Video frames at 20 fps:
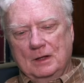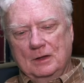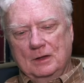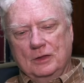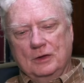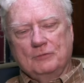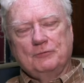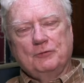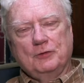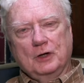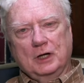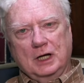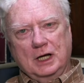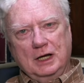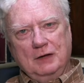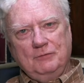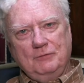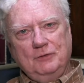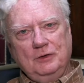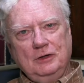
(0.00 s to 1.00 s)
the
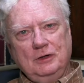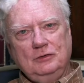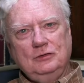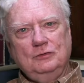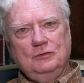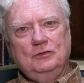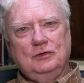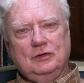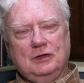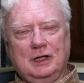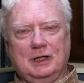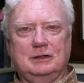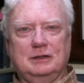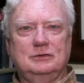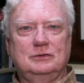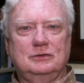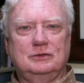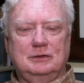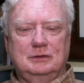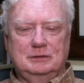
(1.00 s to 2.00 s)
forgiveness of
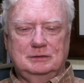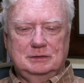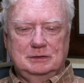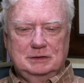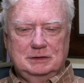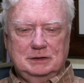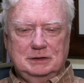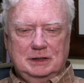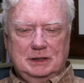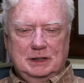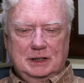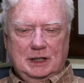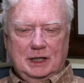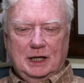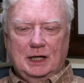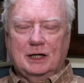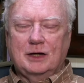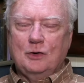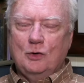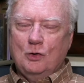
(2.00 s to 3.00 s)
sins
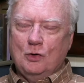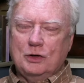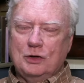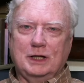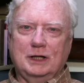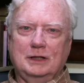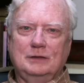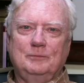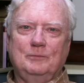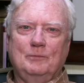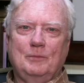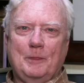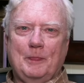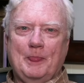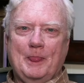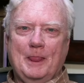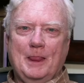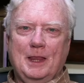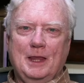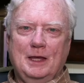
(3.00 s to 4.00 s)
according
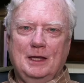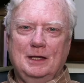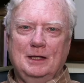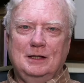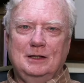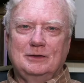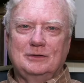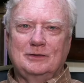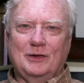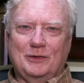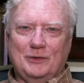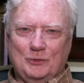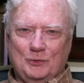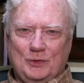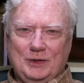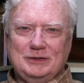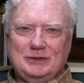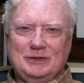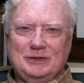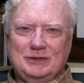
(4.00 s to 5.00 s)
to the
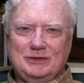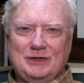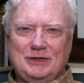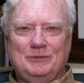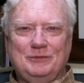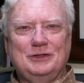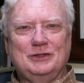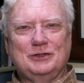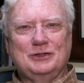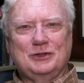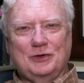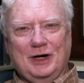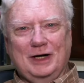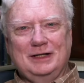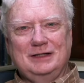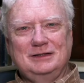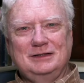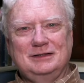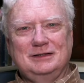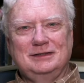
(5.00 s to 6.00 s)
riches of his
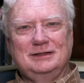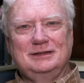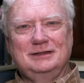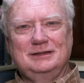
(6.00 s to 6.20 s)
grace.